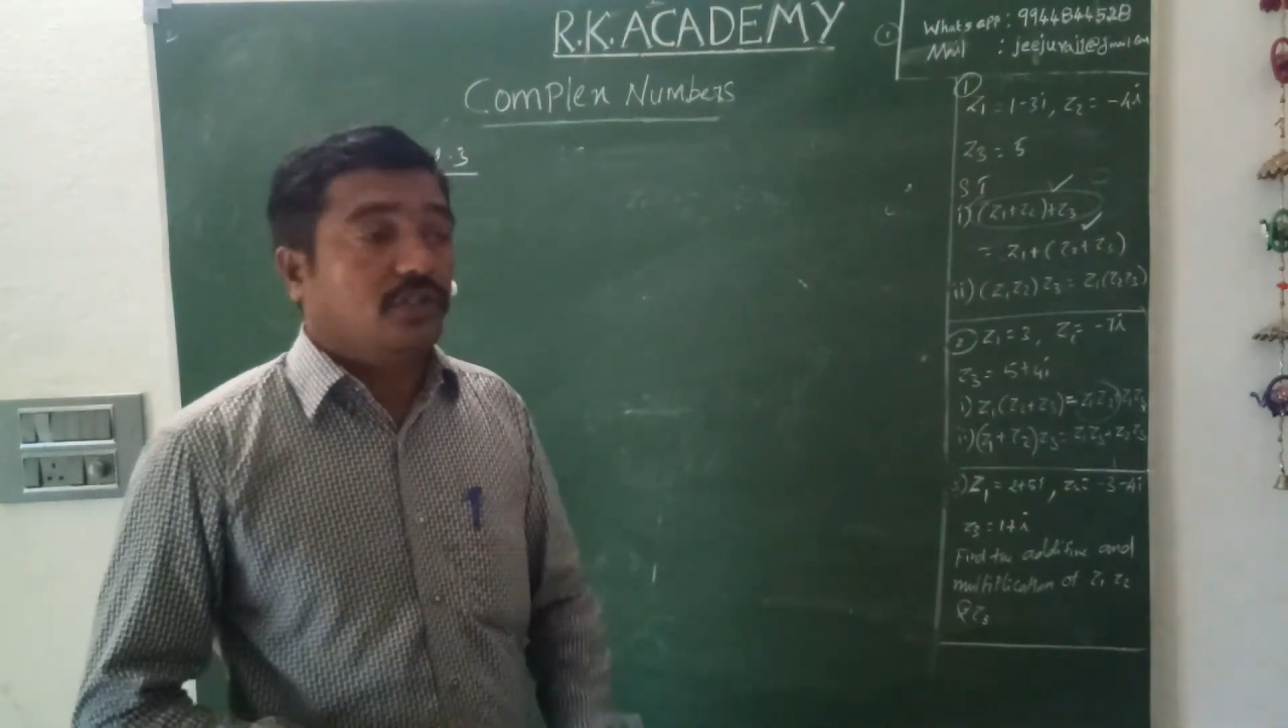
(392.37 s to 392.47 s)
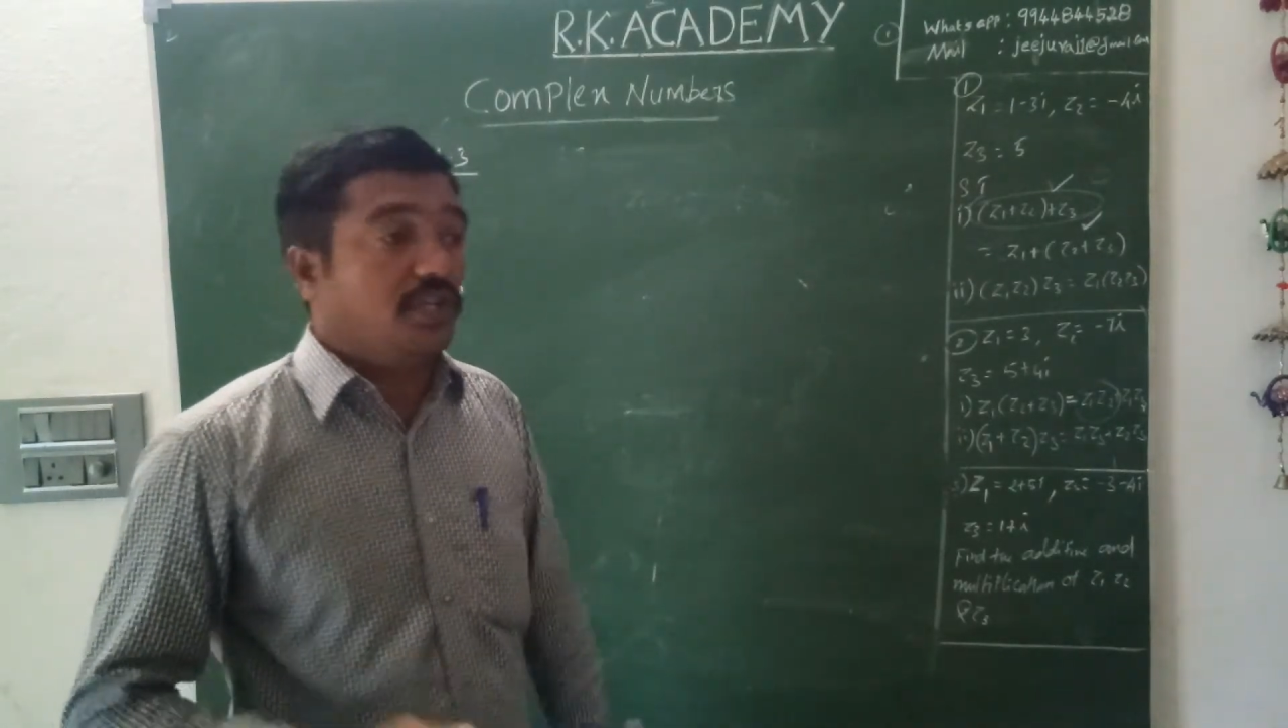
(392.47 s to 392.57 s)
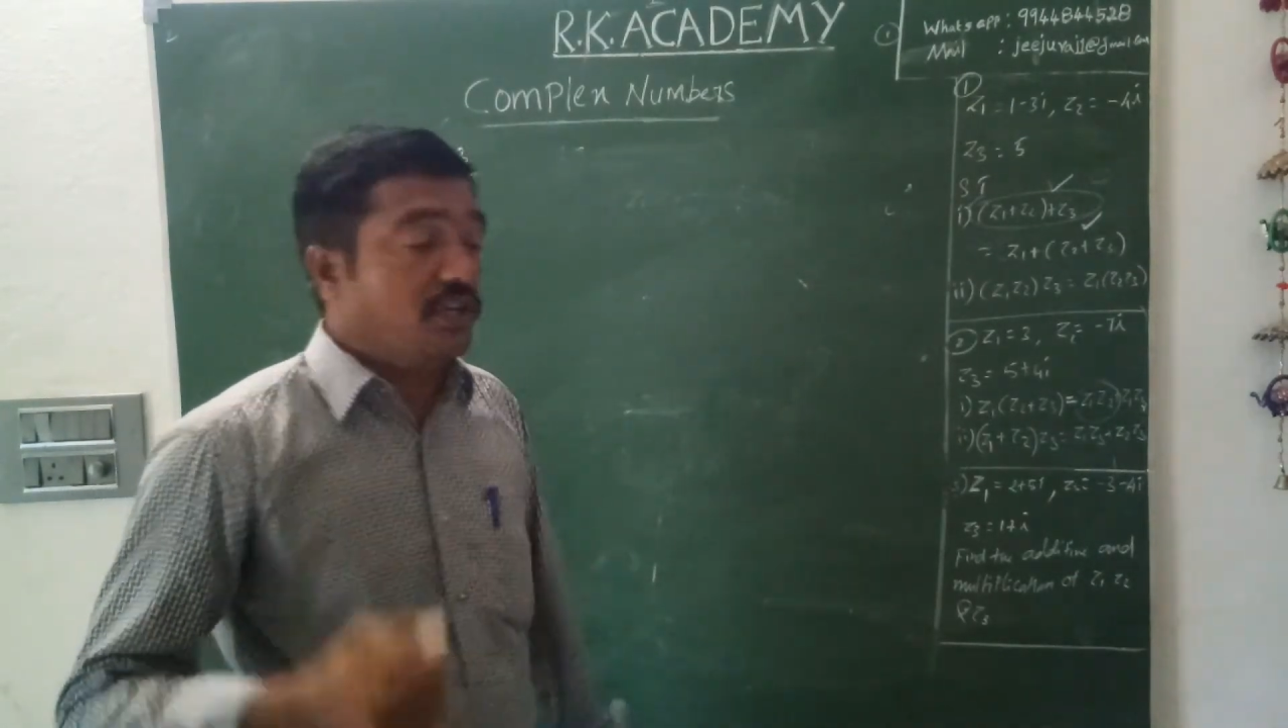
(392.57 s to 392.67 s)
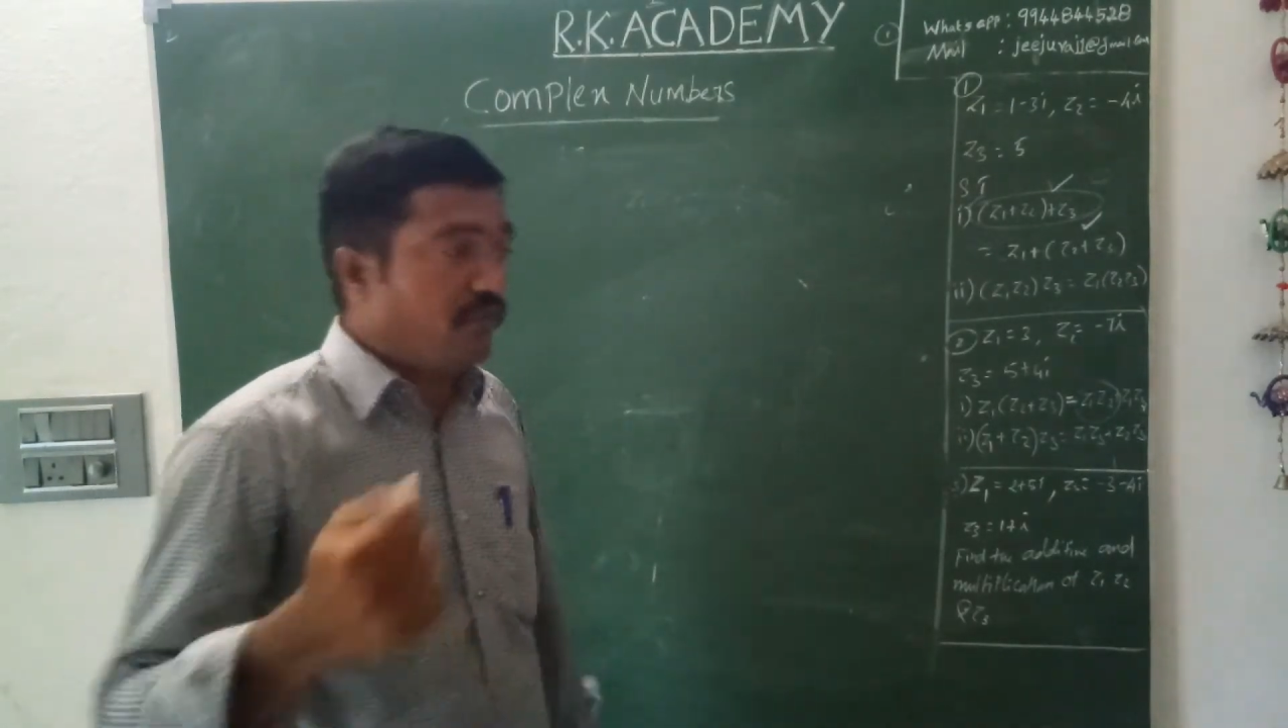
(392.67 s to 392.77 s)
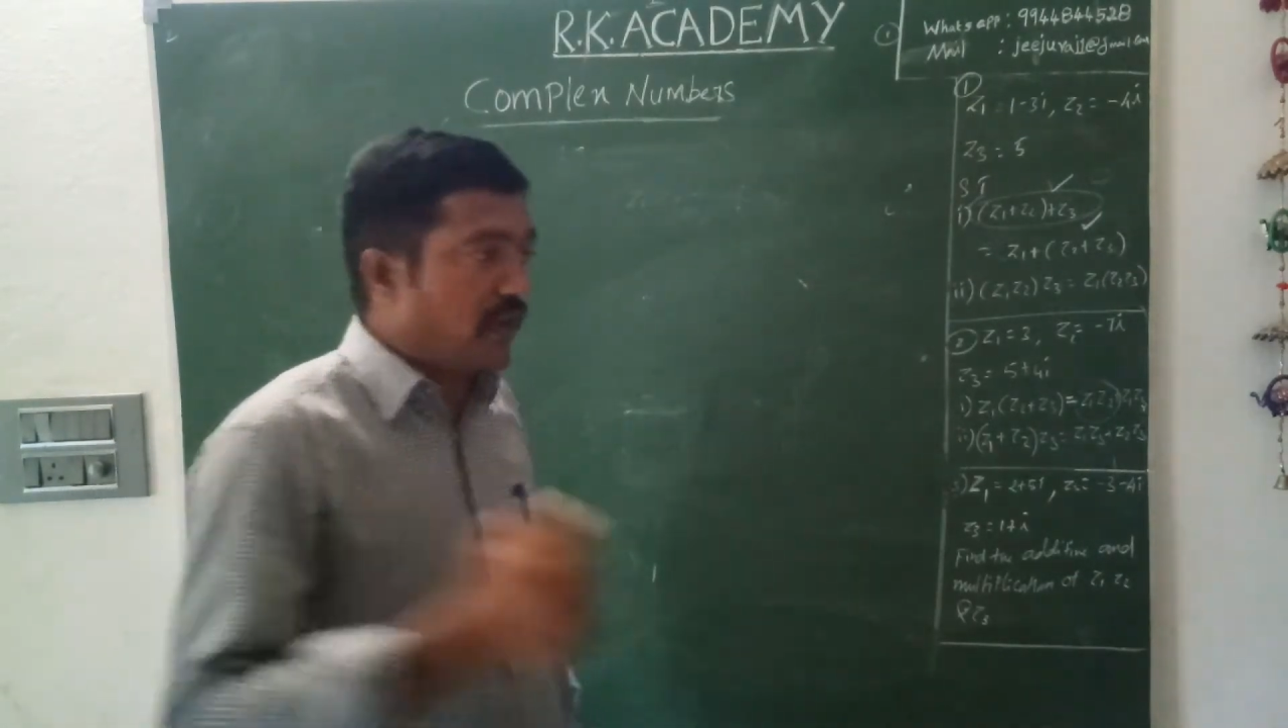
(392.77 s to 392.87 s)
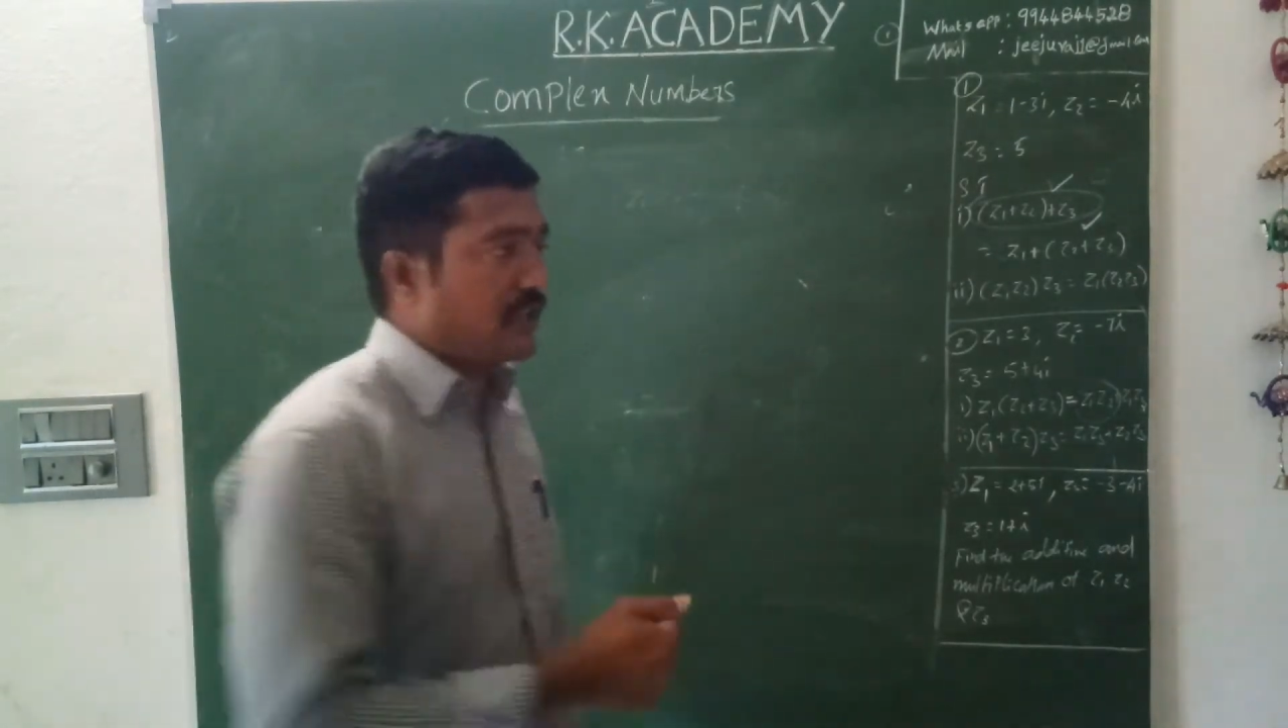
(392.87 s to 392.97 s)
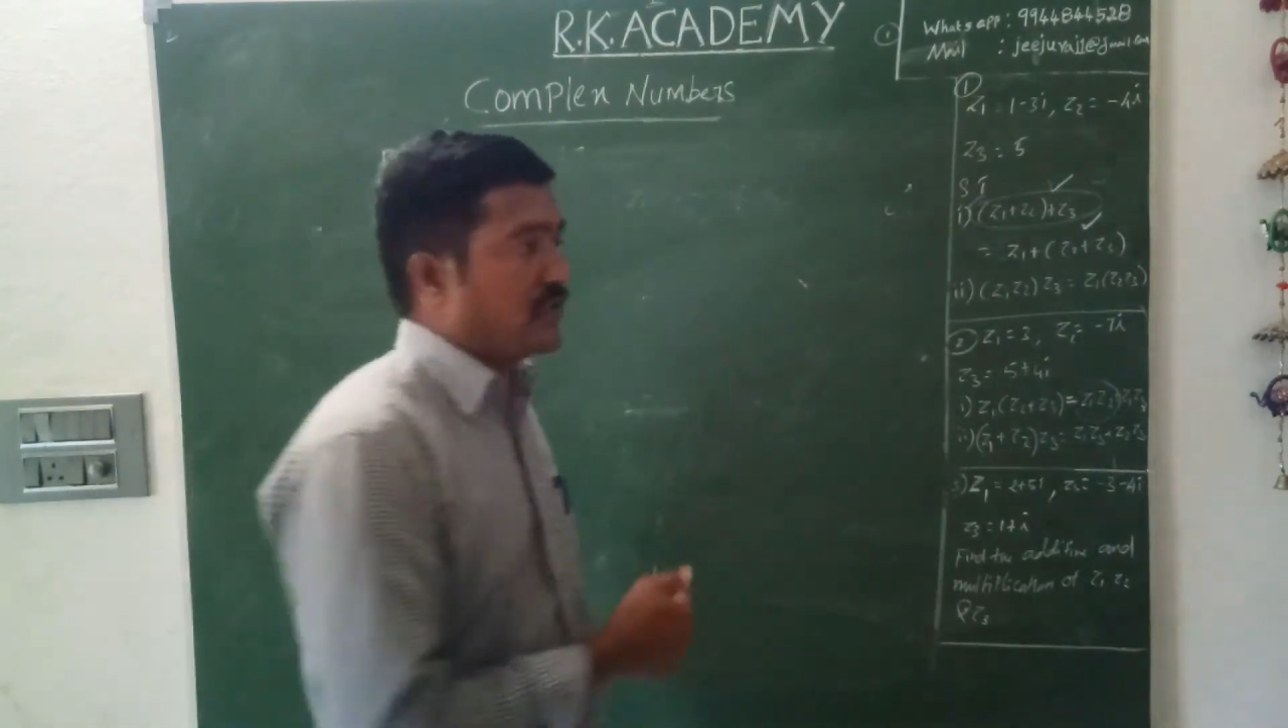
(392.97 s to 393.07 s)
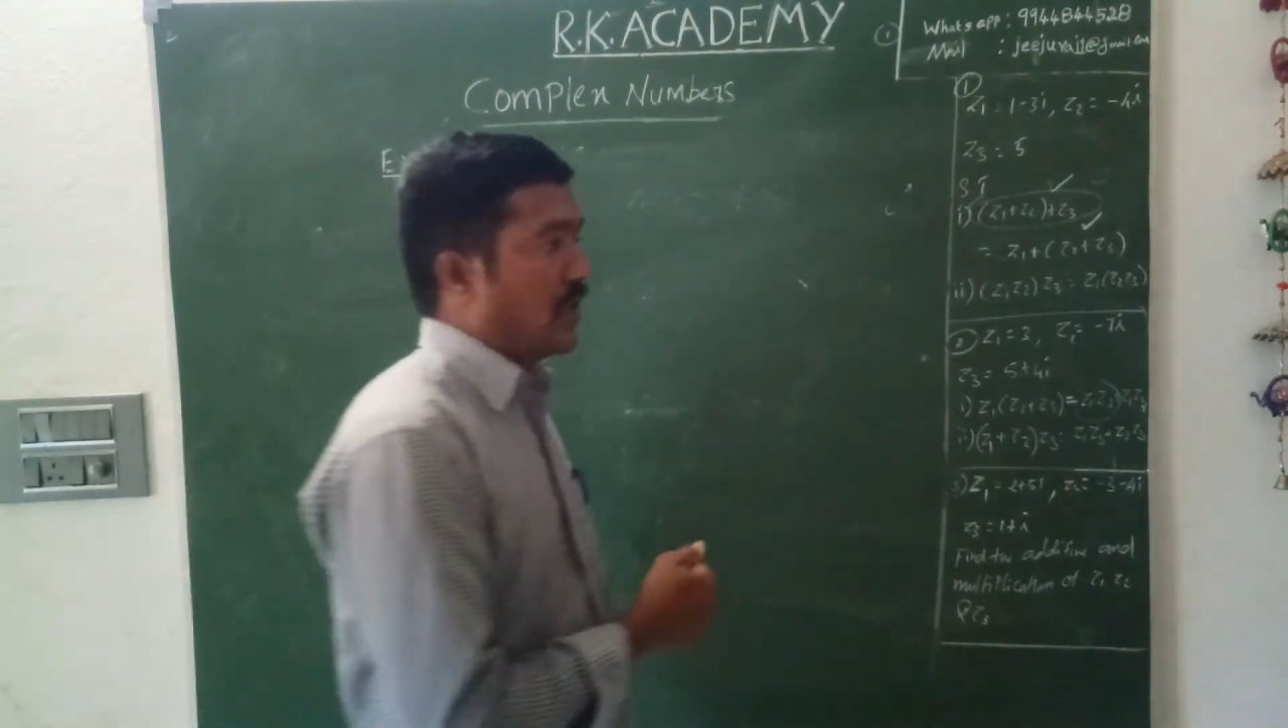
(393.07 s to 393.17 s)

inverse